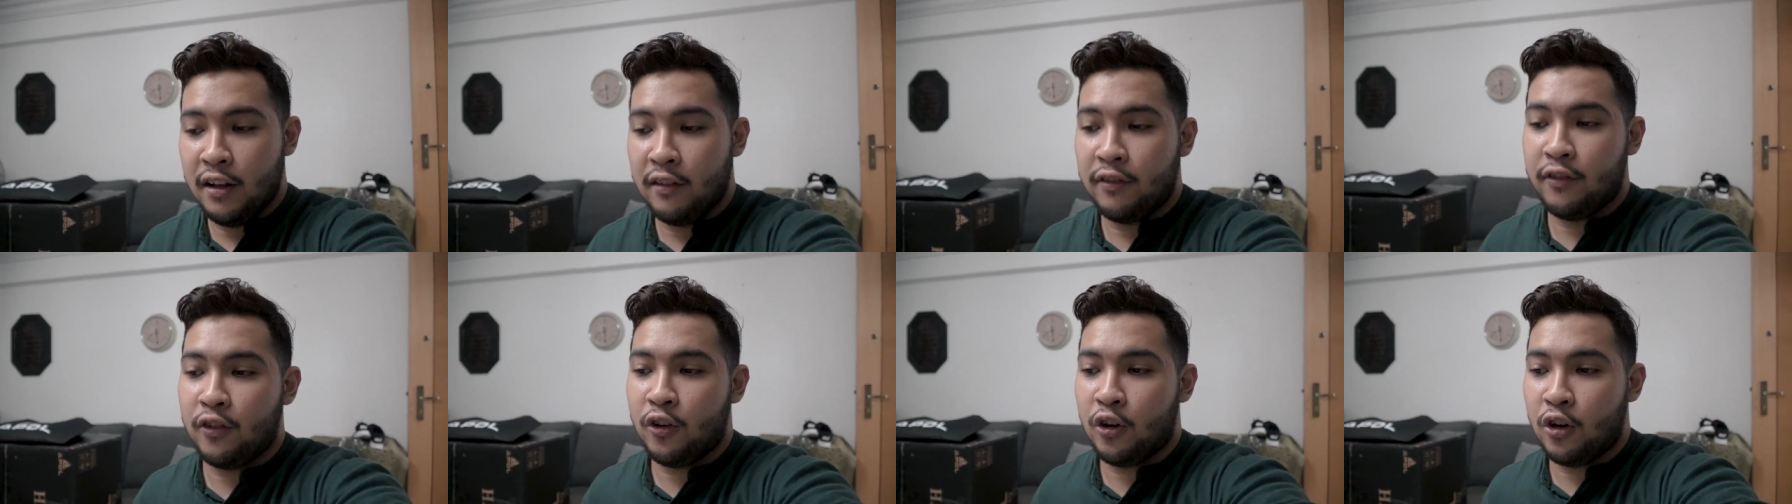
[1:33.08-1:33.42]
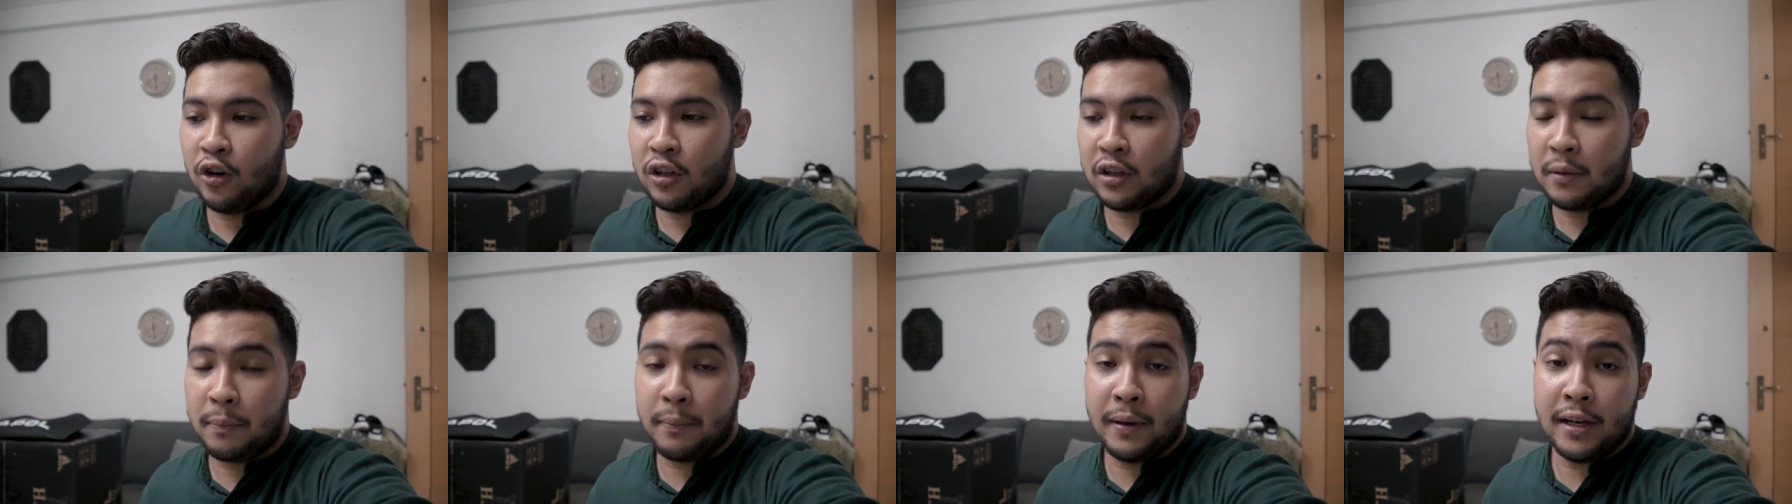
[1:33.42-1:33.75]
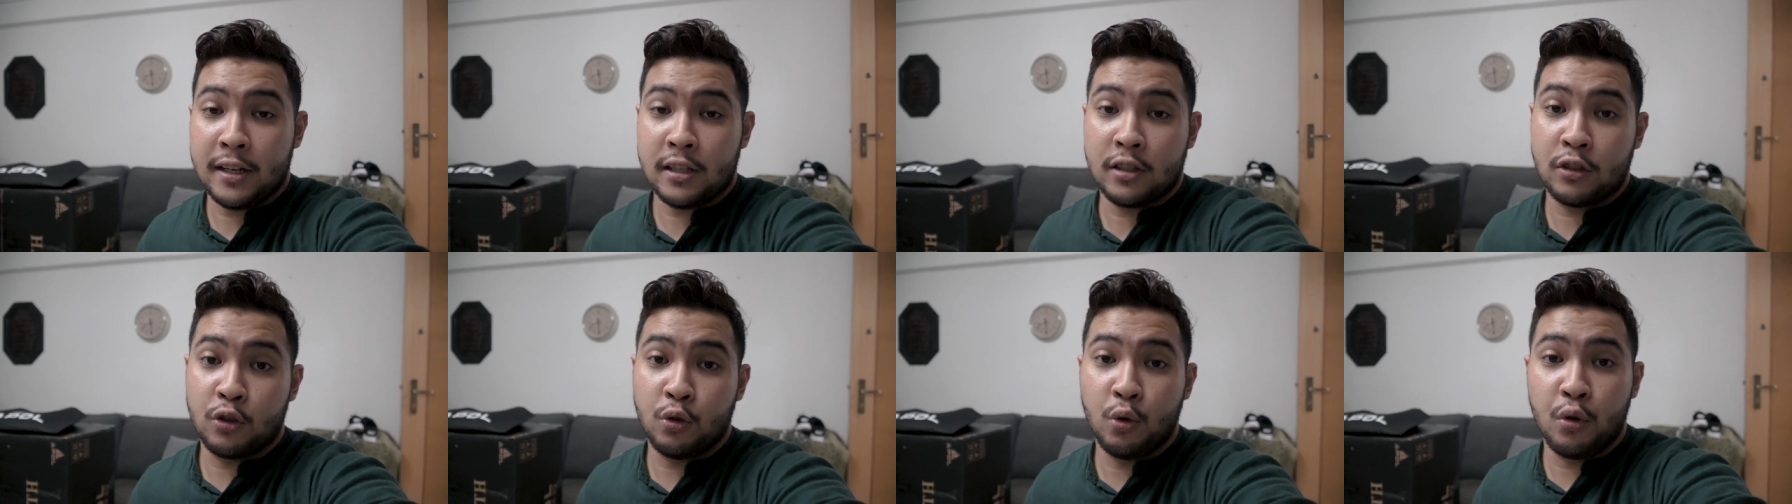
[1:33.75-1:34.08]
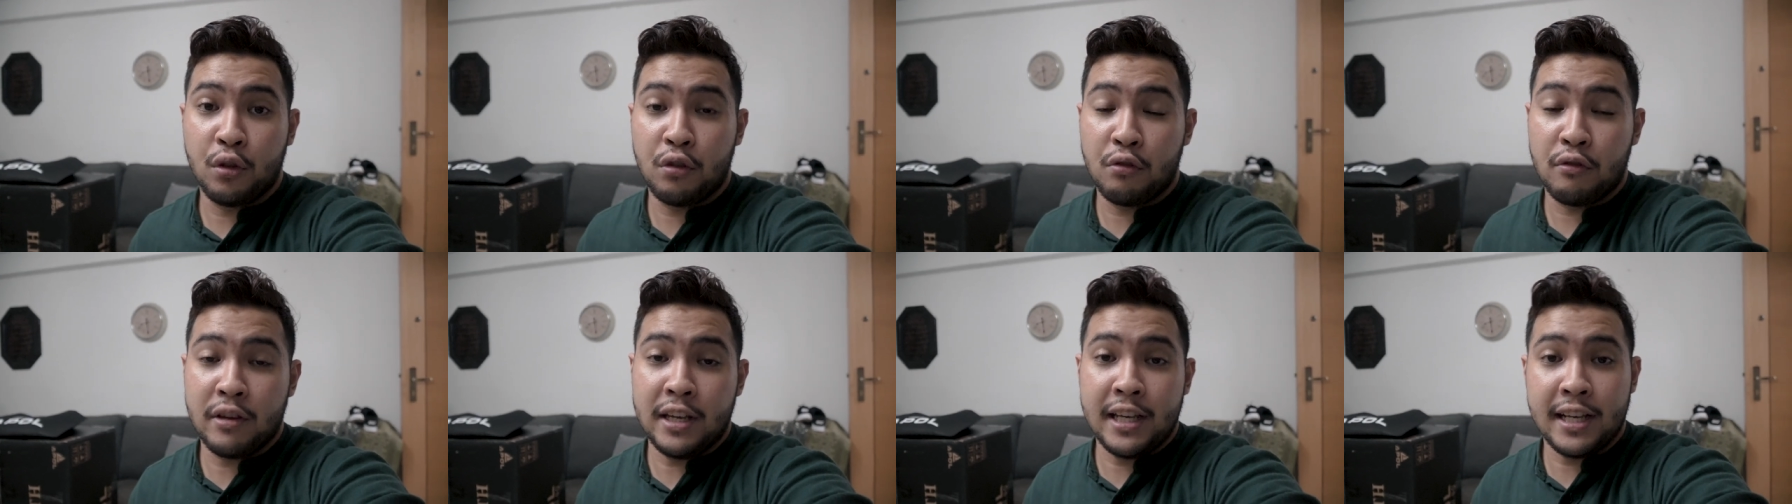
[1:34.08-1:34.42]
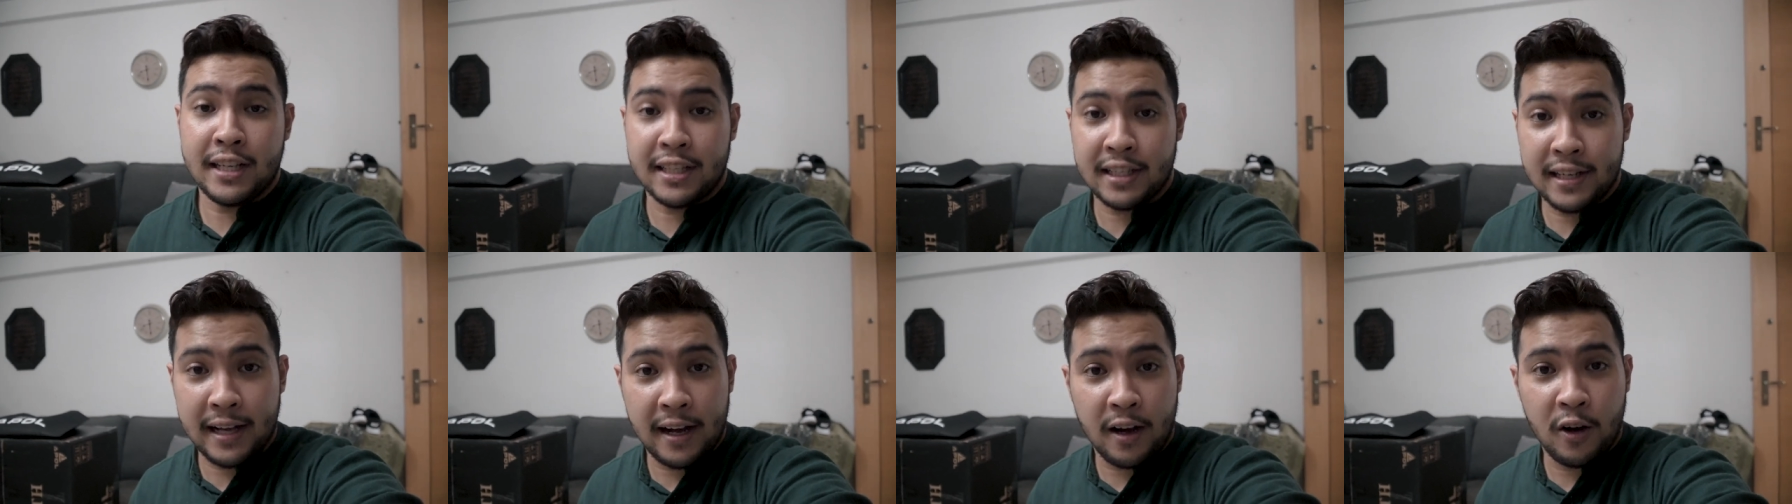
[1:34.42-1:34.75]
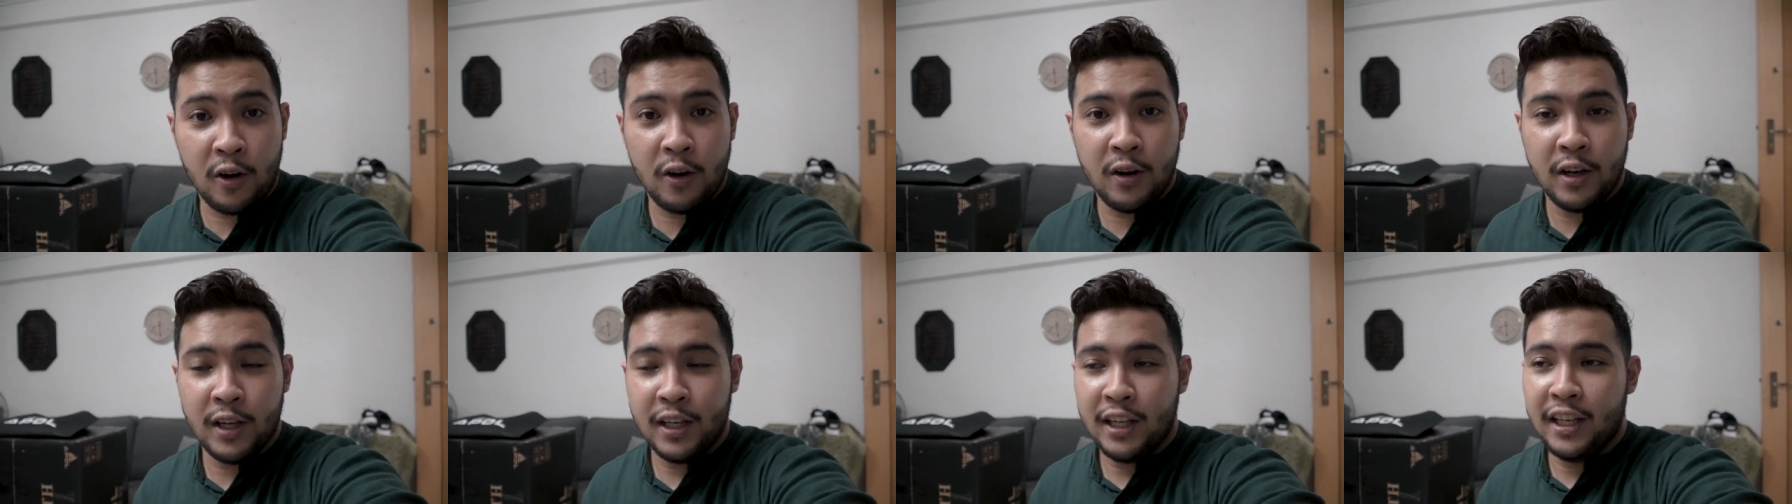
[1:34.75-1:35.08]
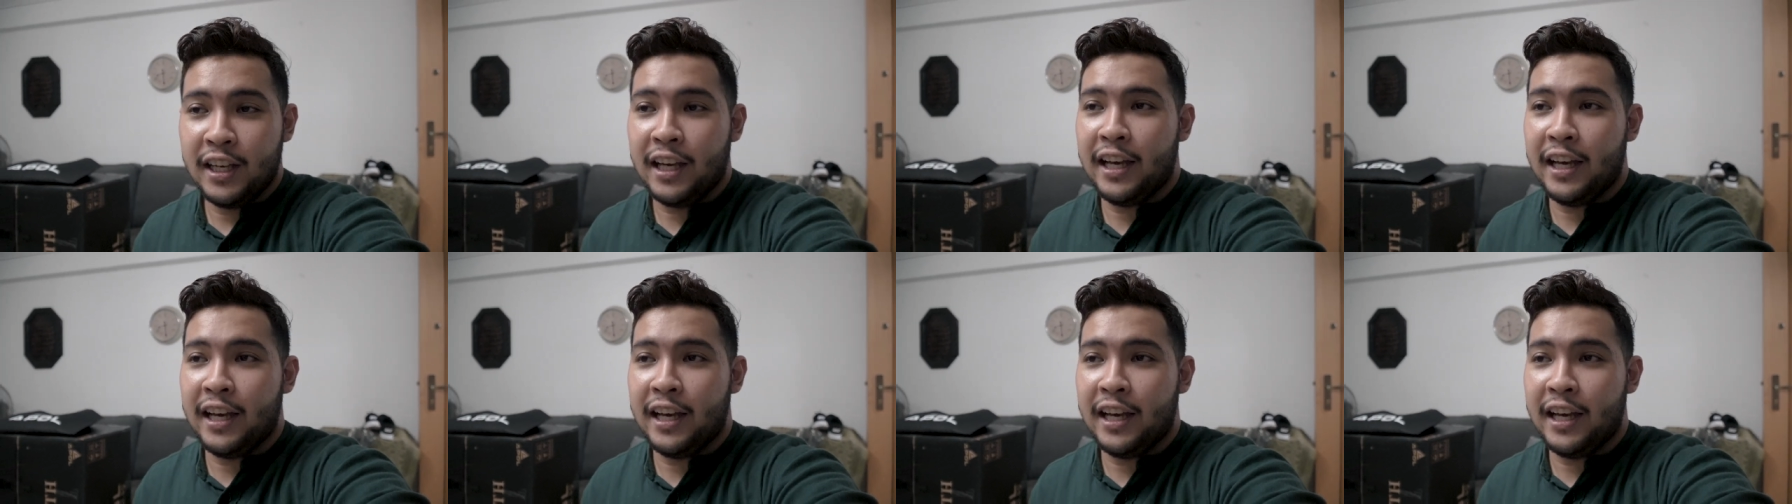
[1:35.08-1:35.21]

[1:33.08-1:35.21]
for the past 2-3 years now.